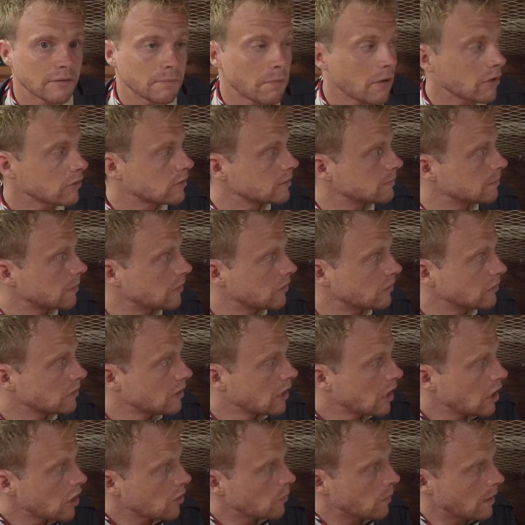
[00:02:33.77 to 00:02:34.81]
possible
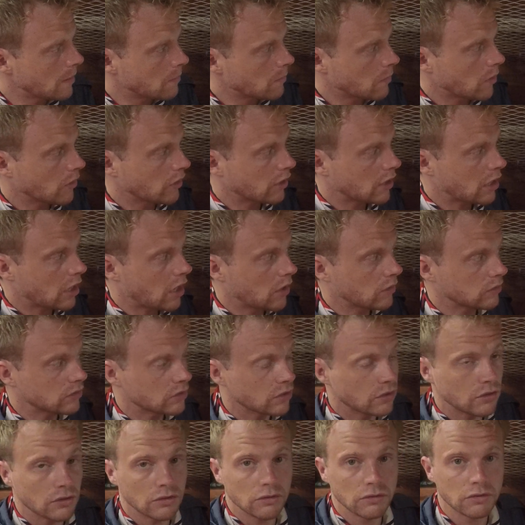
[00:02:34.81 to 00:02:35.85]
when we're on a close
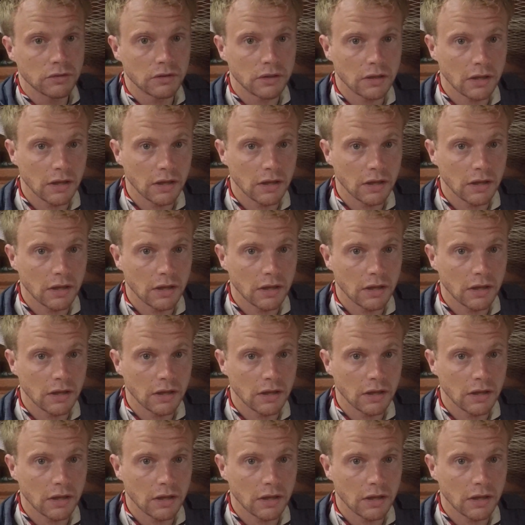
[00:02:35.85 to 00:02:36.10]
haul.